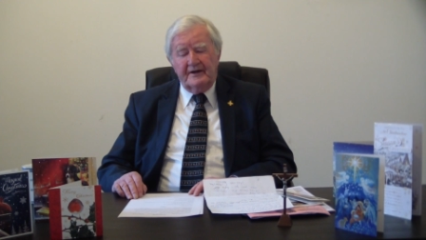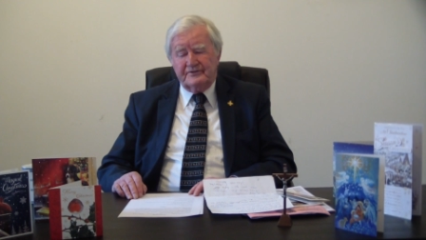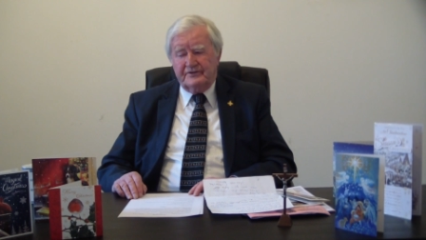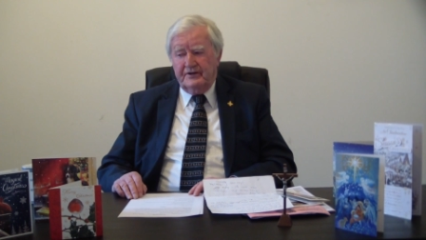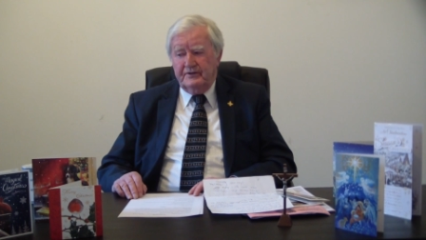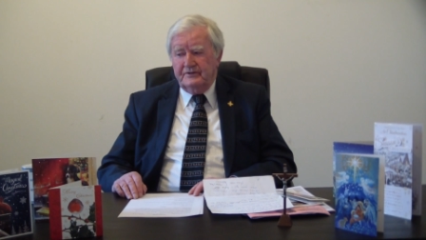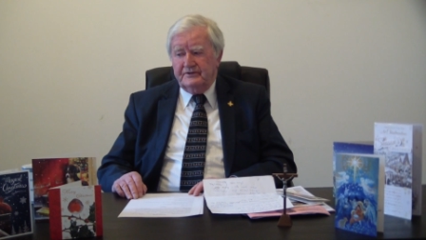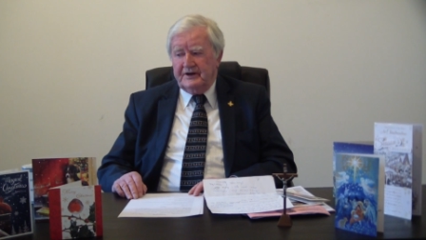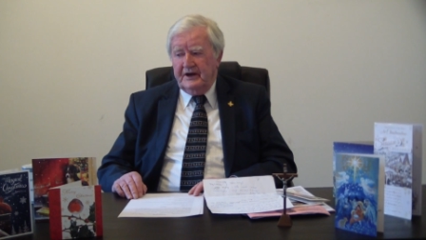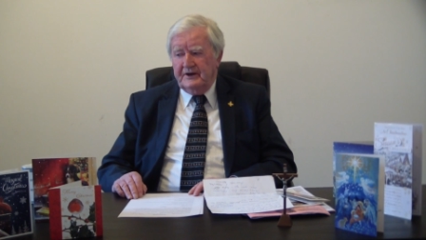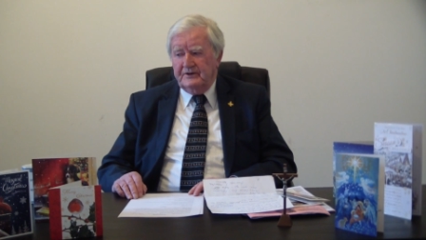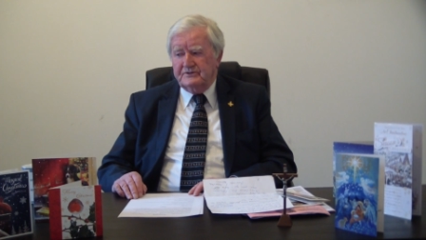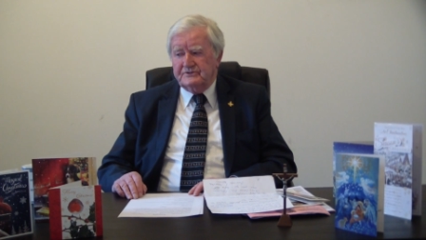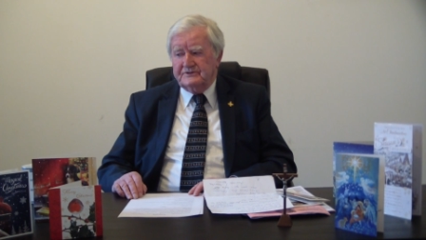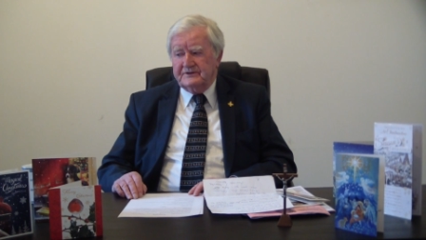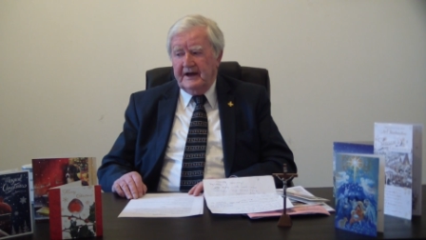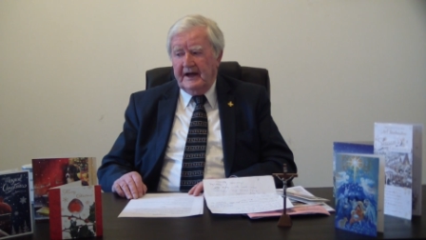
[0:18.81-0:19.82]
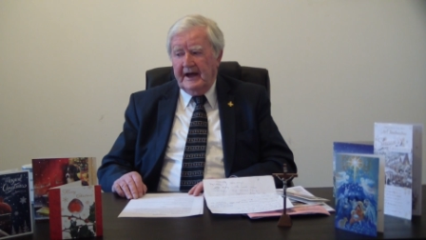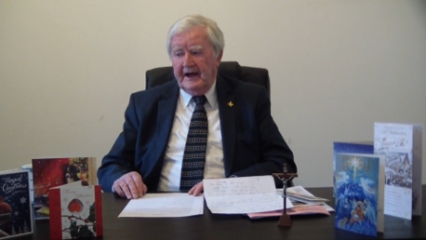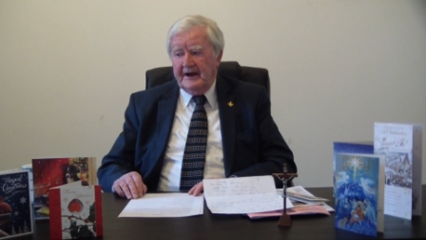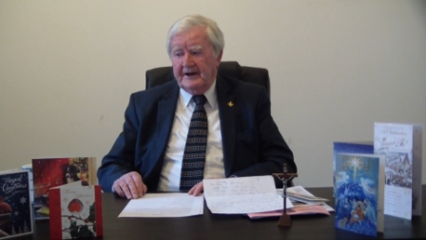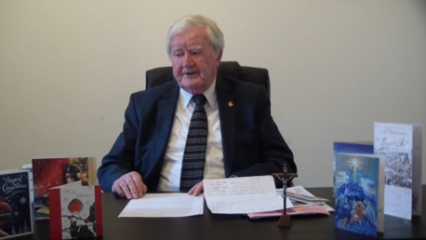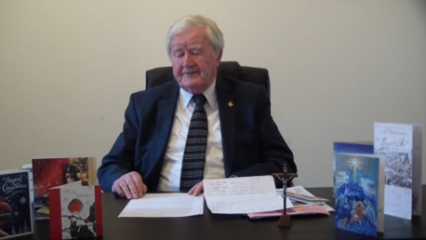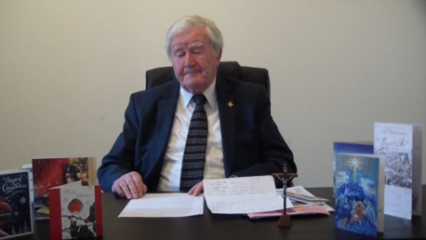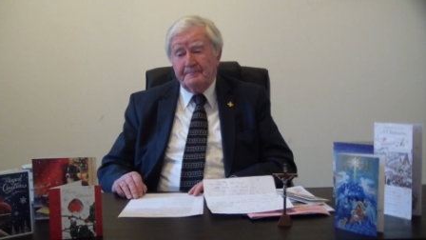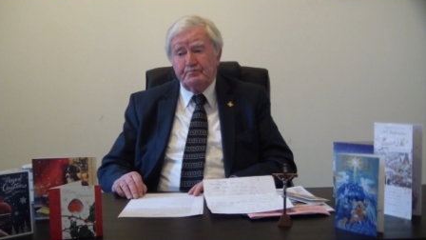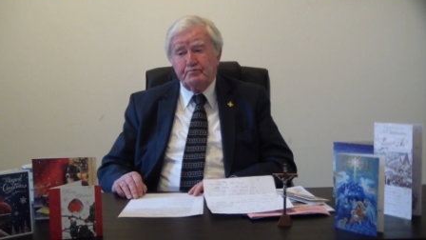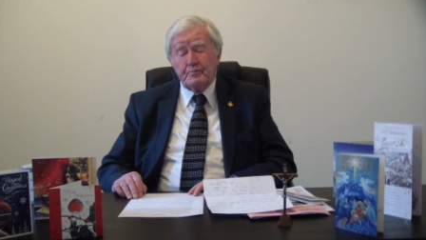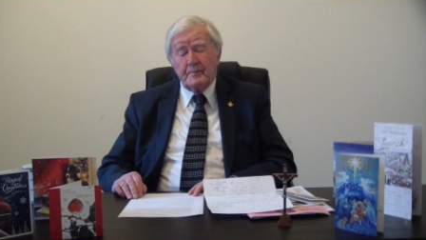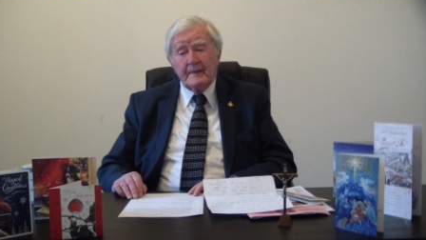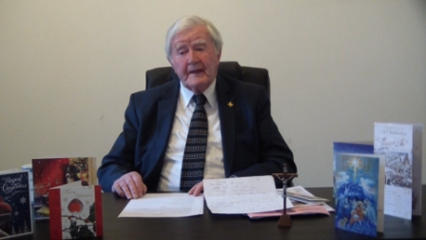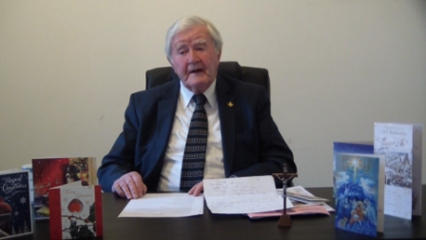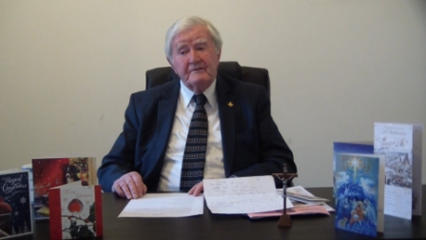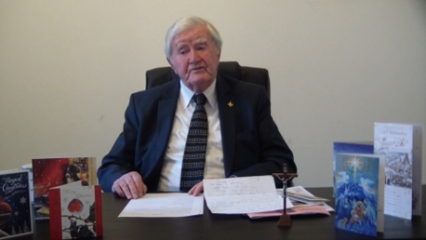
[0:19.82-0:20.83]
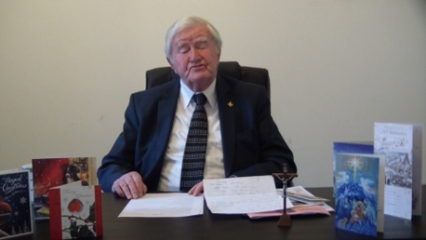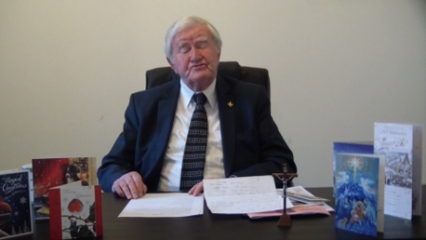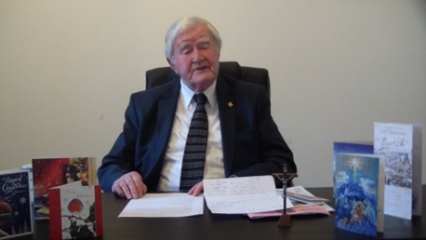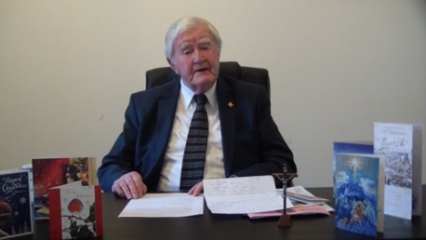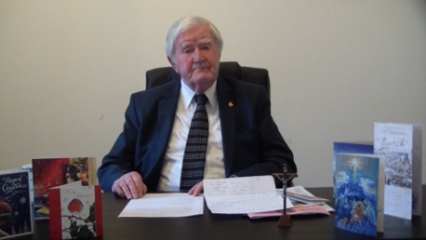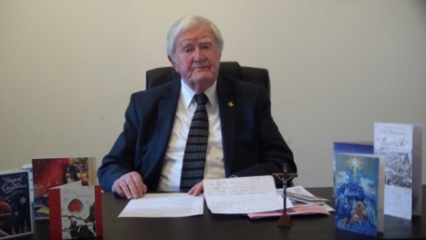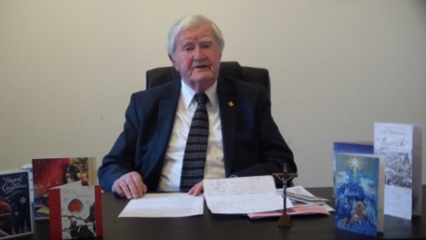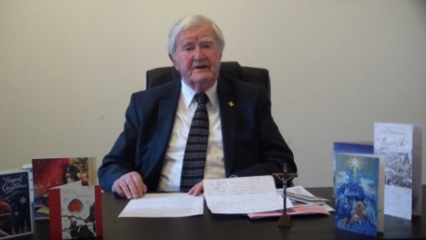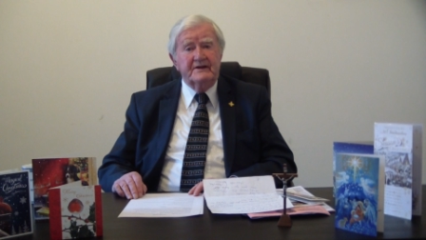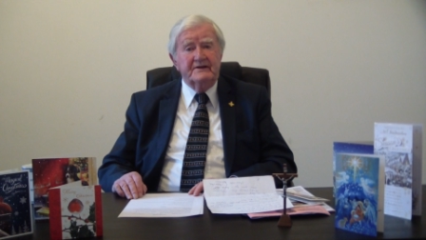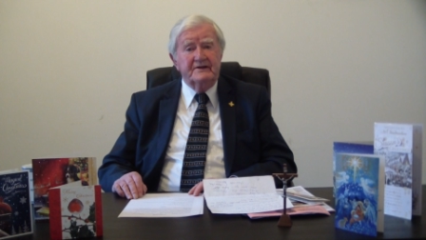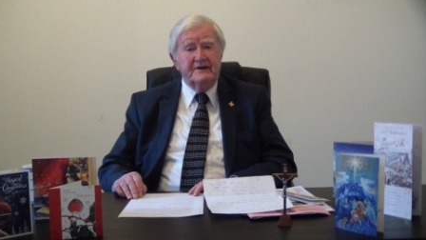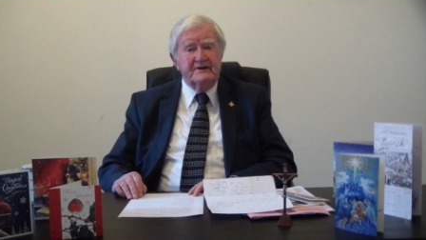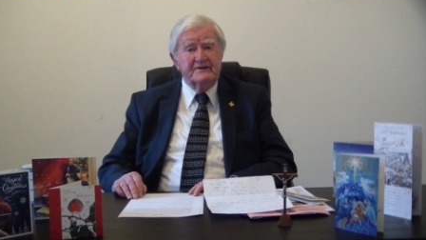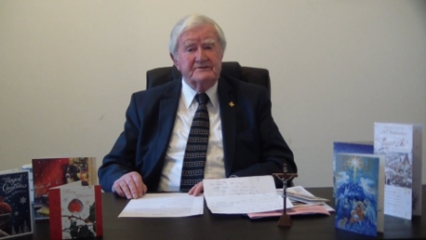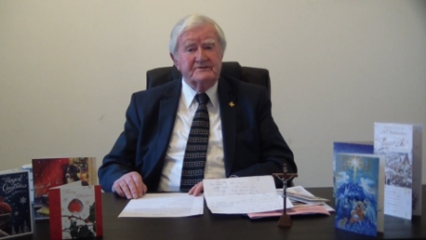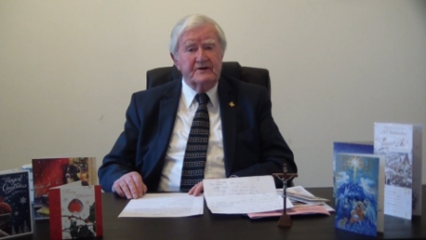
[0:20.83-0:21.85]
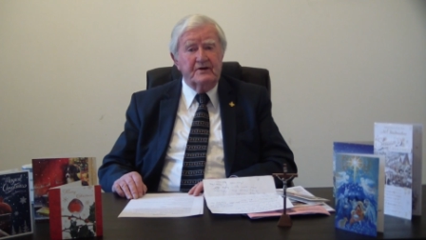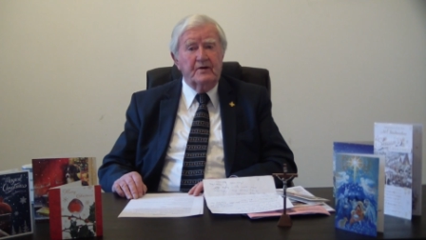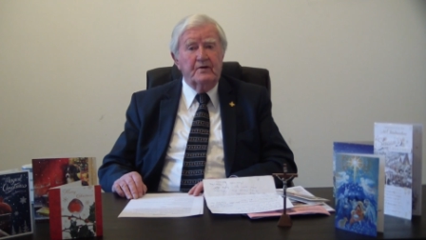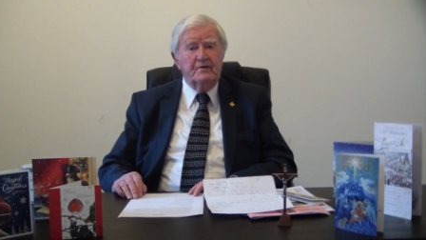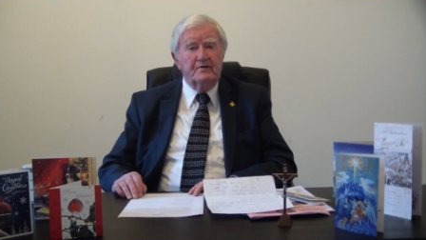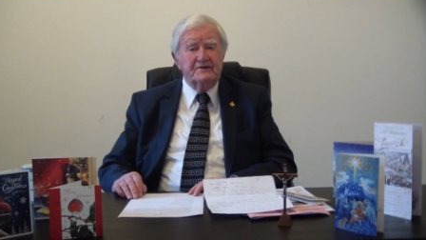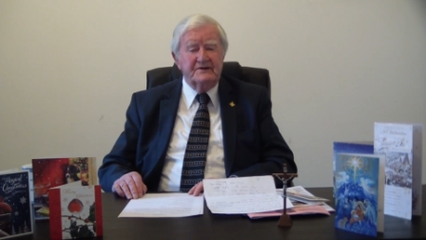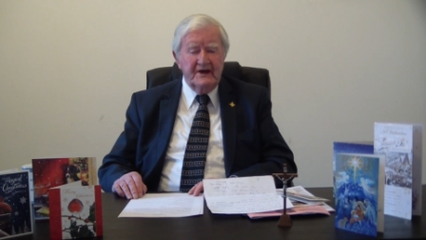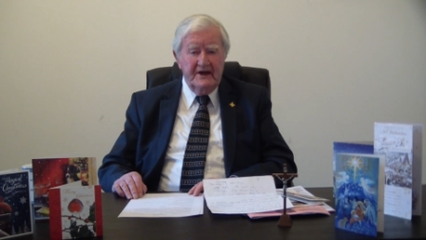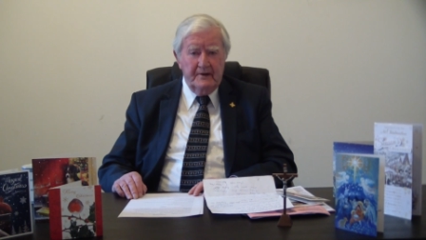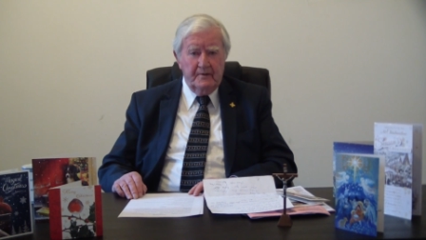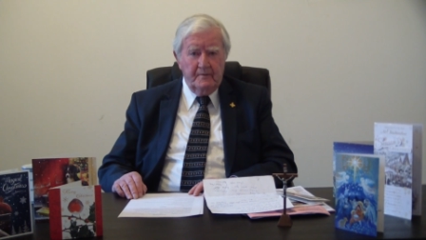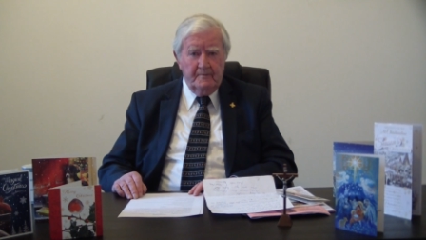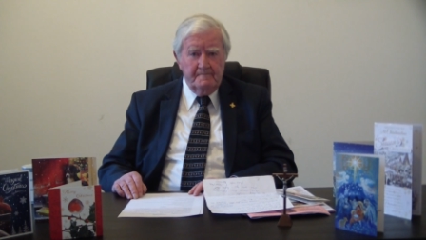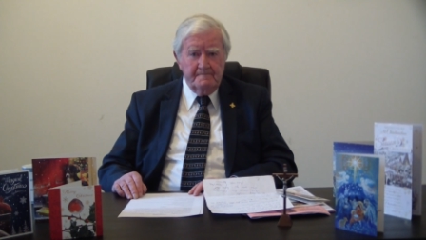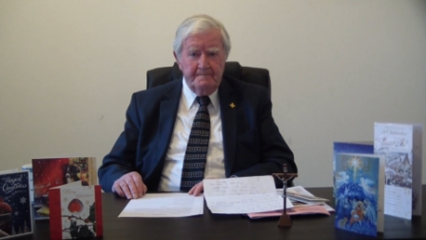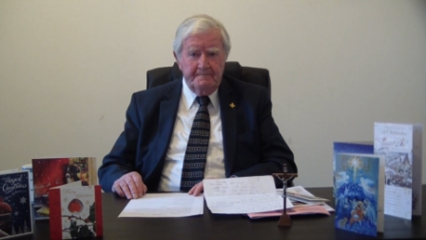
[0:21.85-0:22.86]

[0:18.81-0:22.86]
2017 years ago now,